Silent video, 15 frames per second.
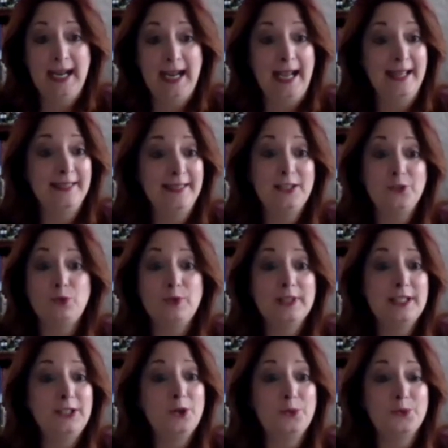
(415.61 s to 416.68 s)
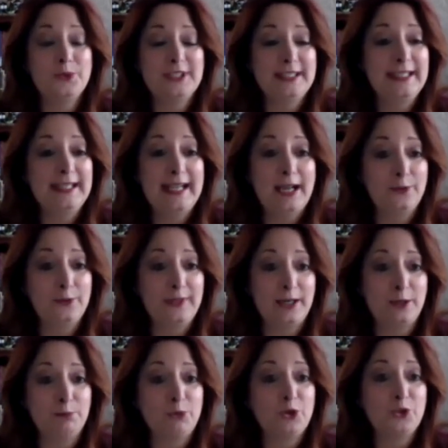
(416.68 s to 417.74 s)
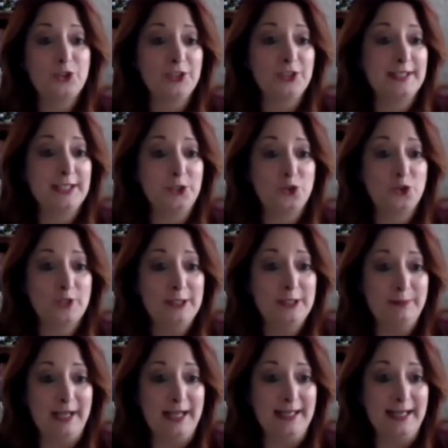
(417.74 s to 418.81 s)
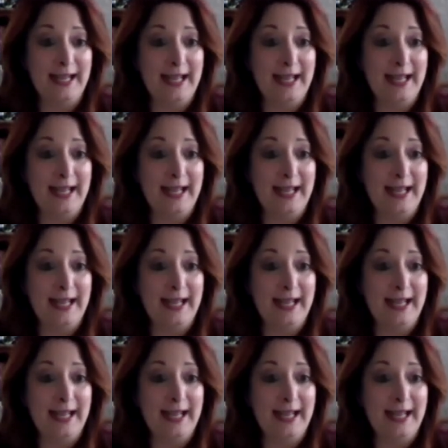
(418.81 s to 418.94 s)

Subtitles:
and then really don't seek out that emergency treatment.